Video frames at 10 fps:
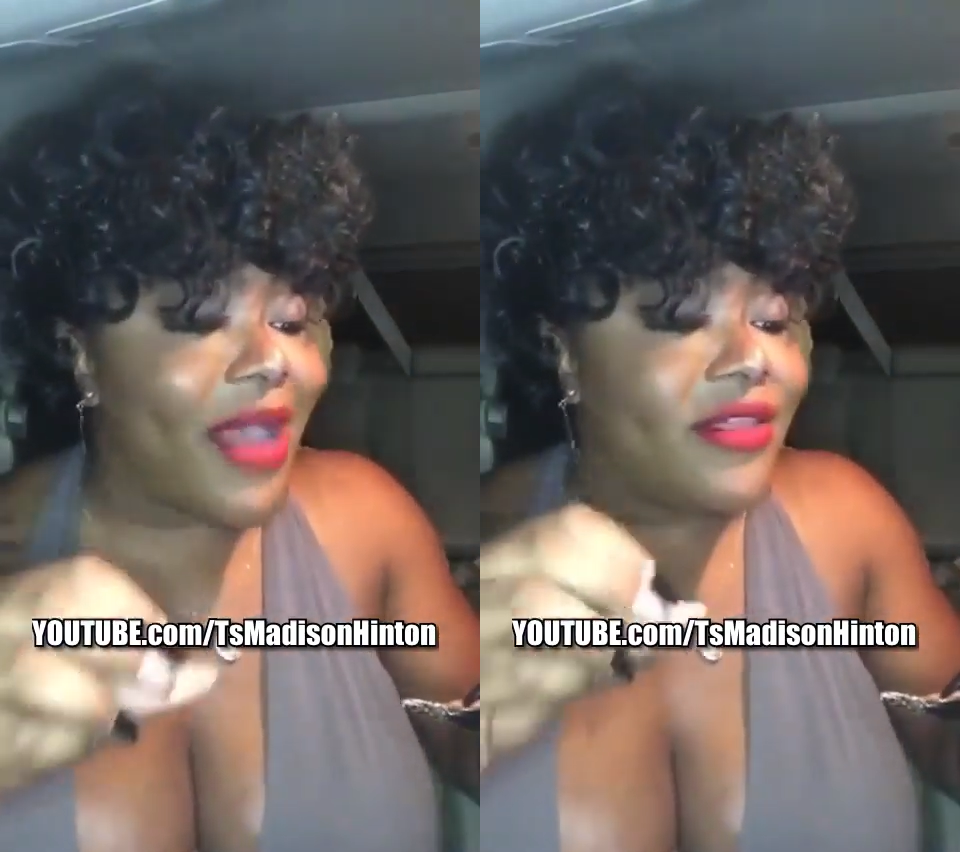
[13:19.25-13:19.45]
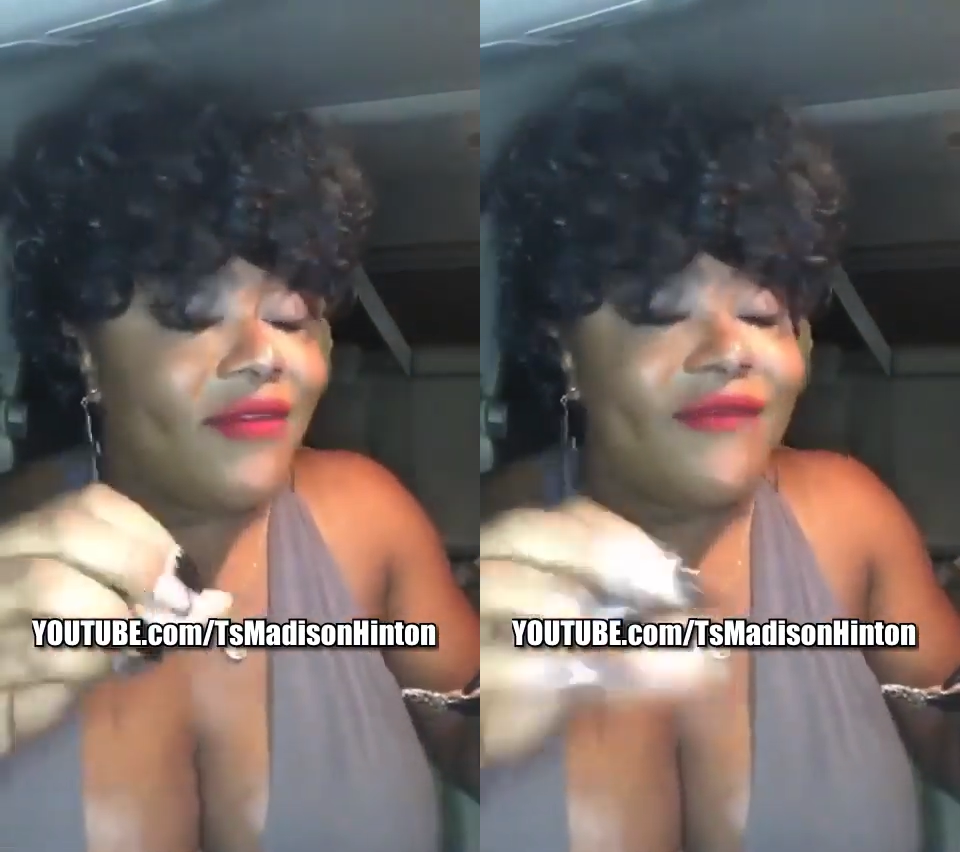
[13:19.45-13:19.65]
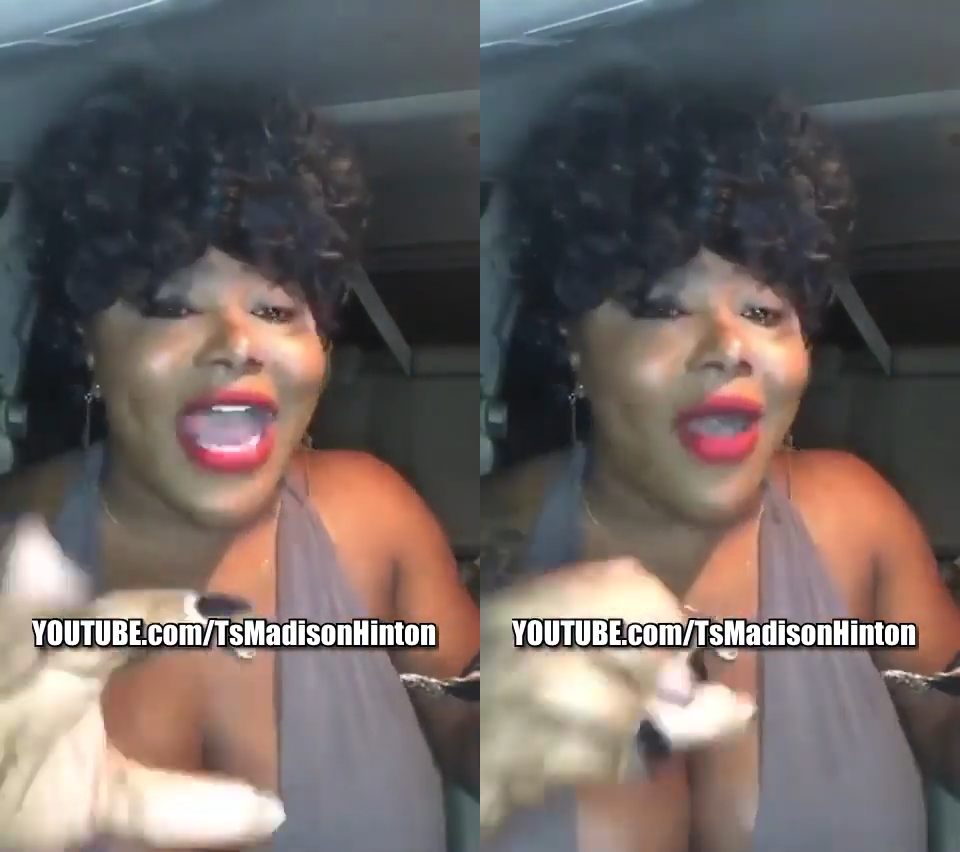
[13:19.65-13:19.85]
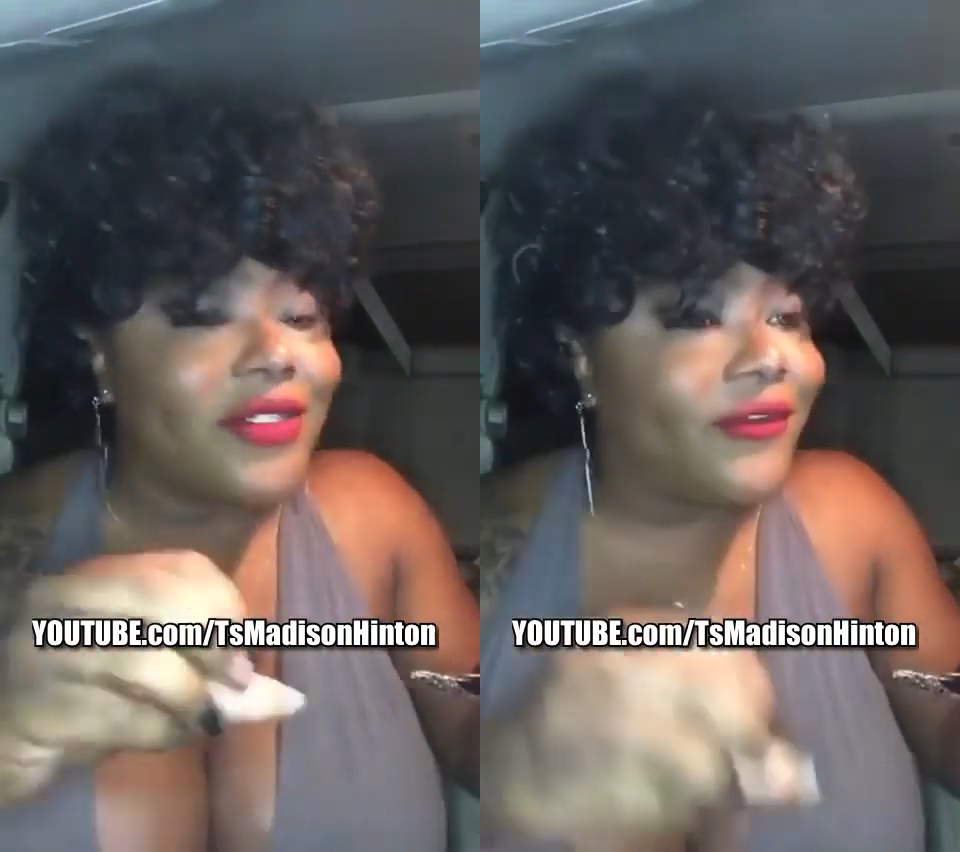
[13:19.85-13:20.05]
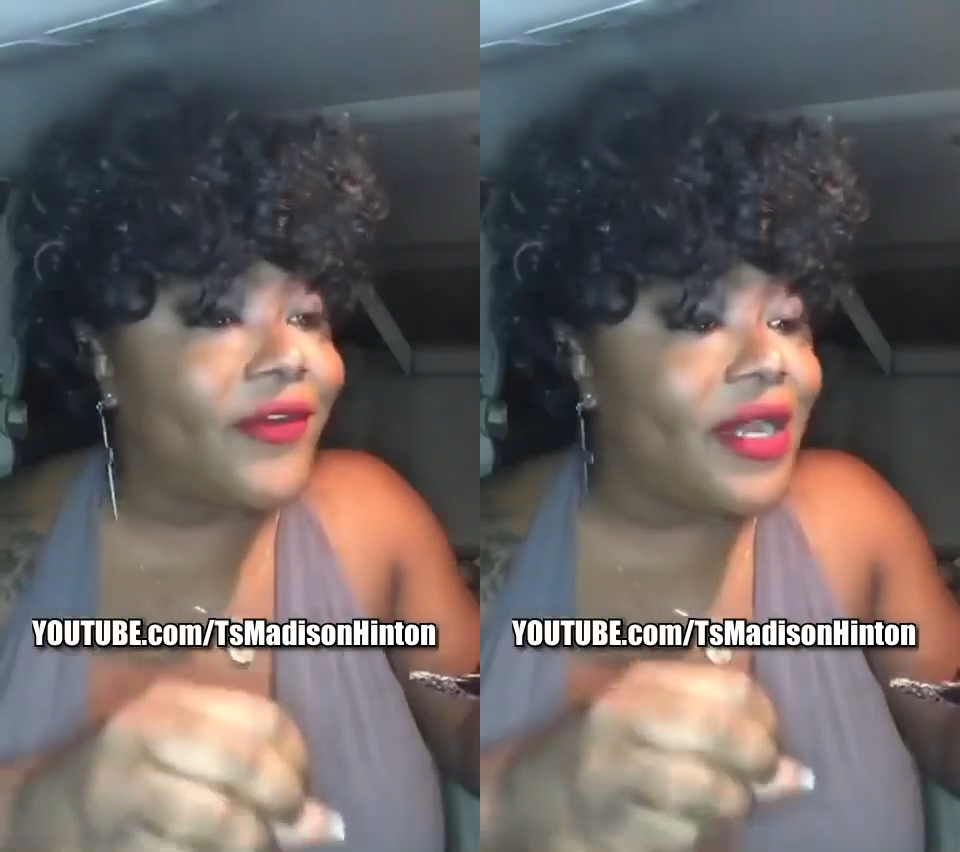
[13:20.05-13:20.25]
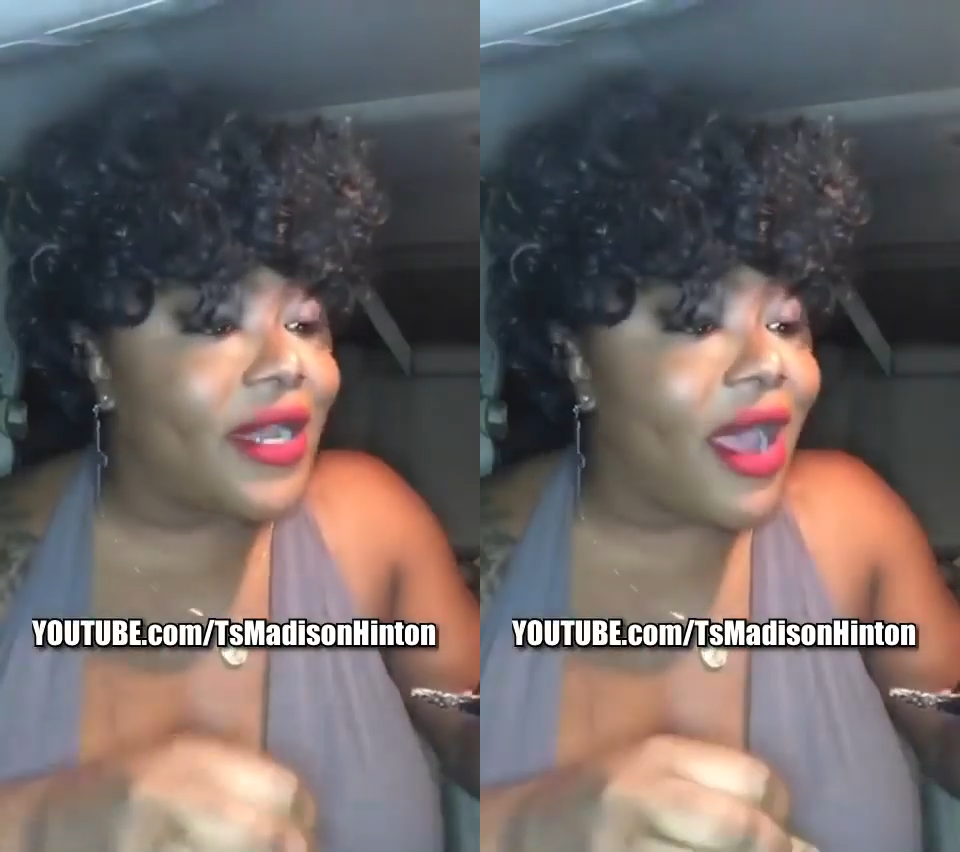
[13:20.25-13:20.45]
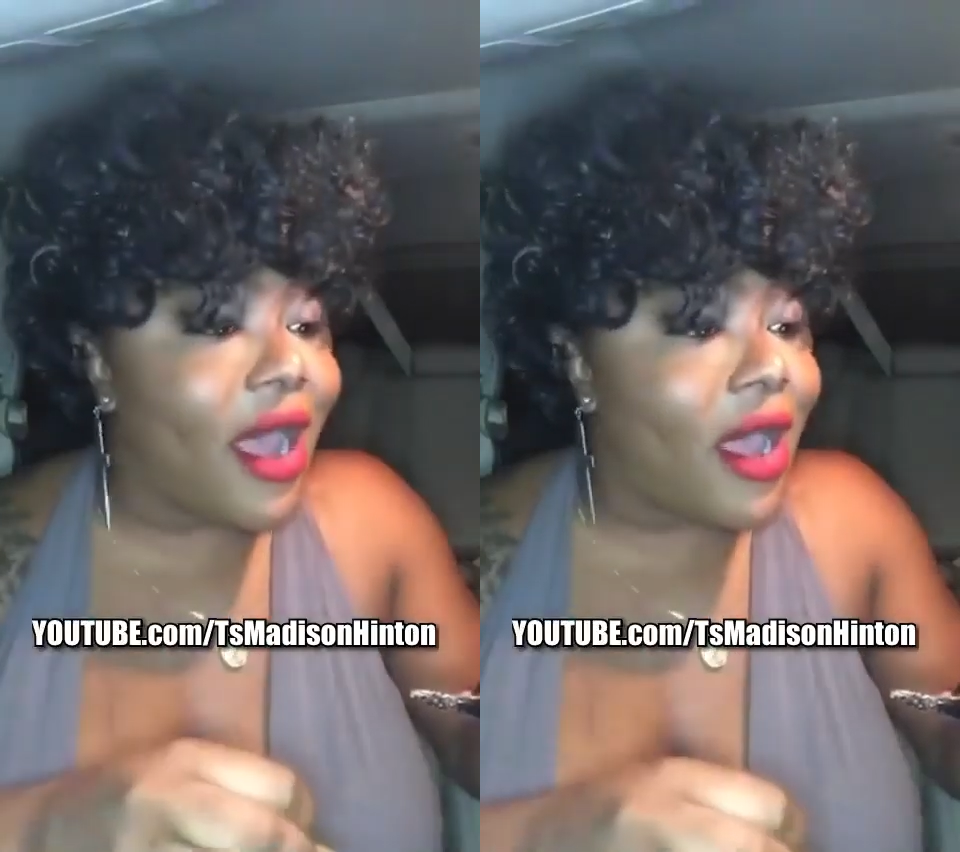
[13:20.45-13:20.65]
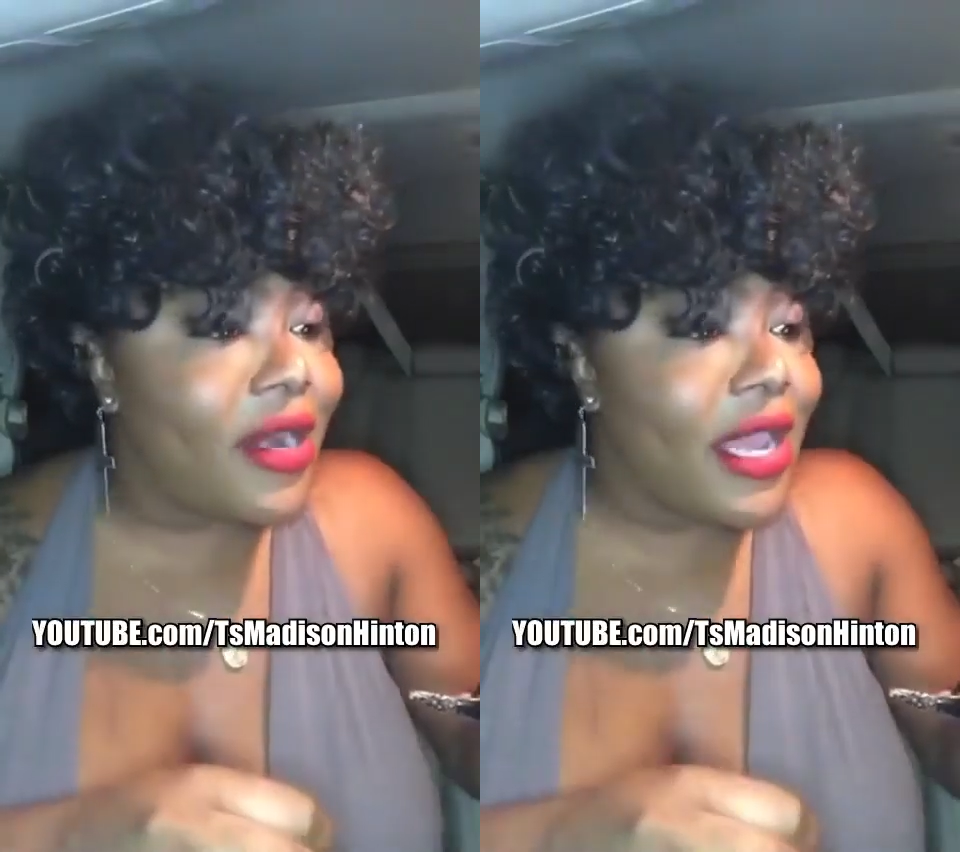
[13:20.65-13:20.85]
vows in front of
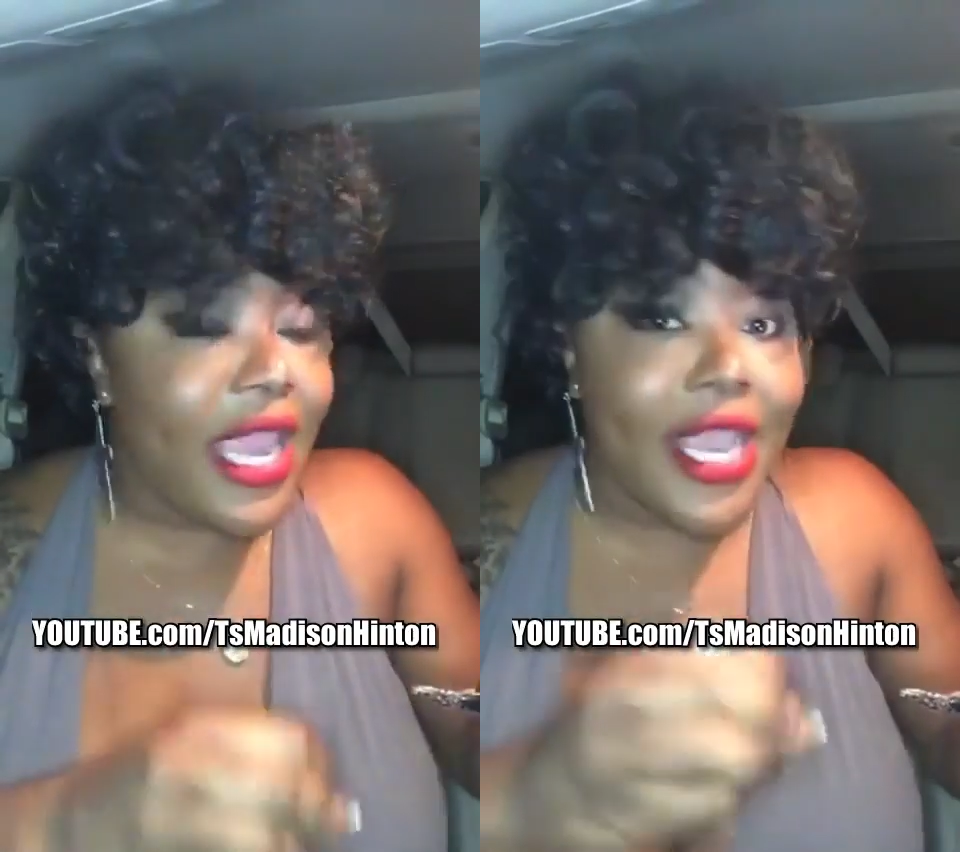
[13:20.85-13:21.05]
God